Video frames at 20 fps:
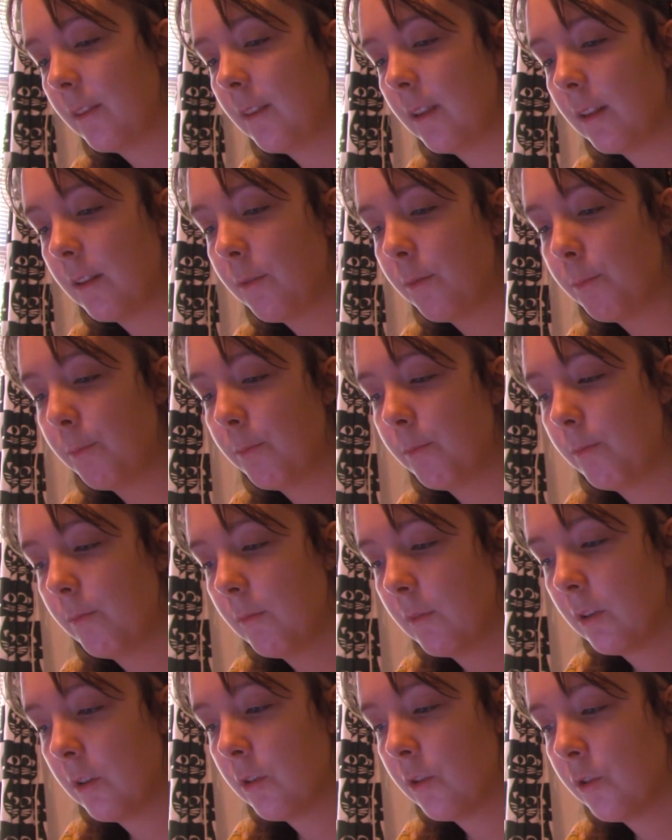This
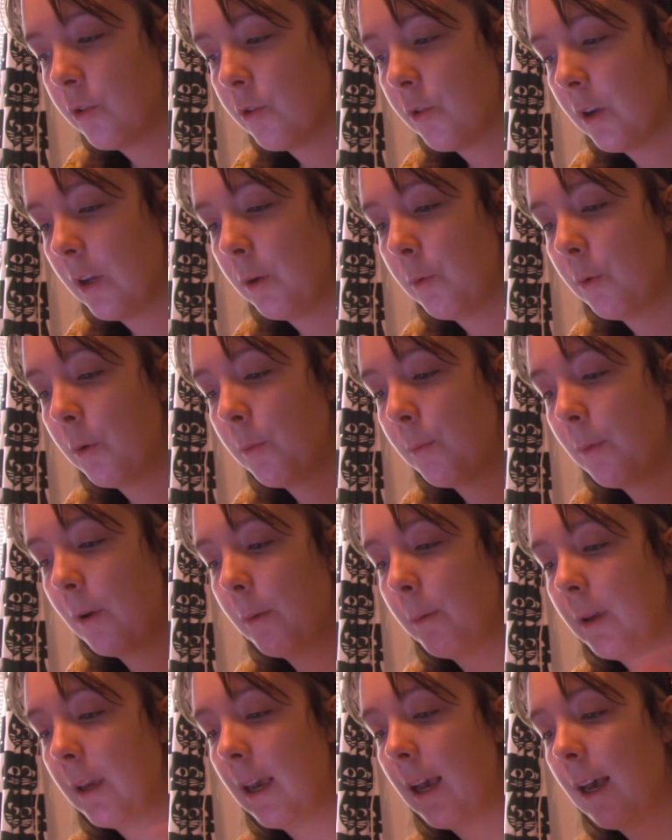tree would
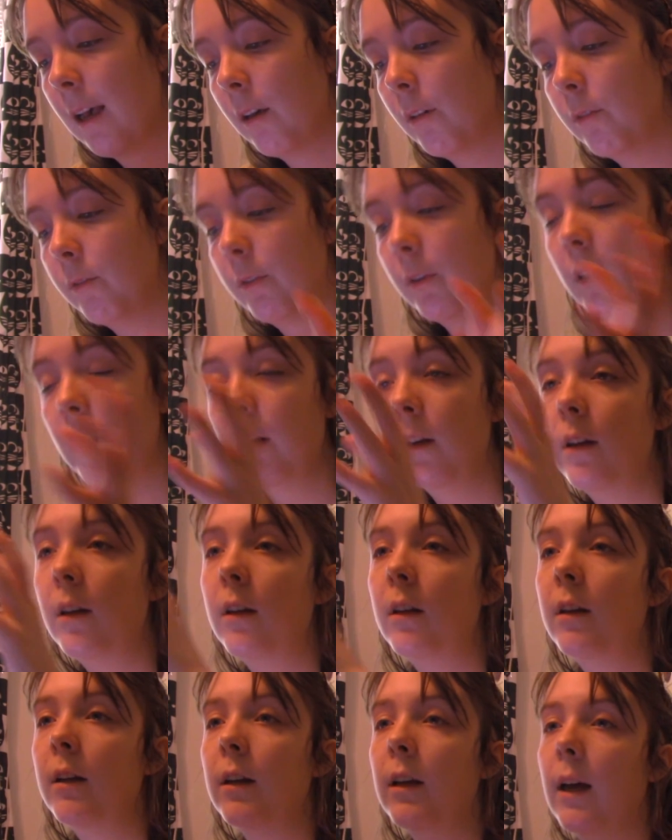maybe have
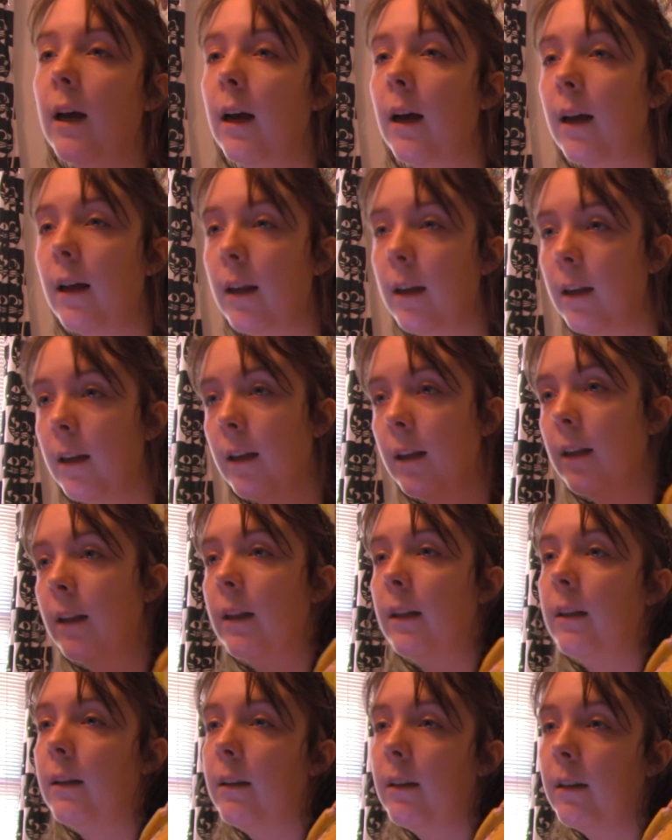uh,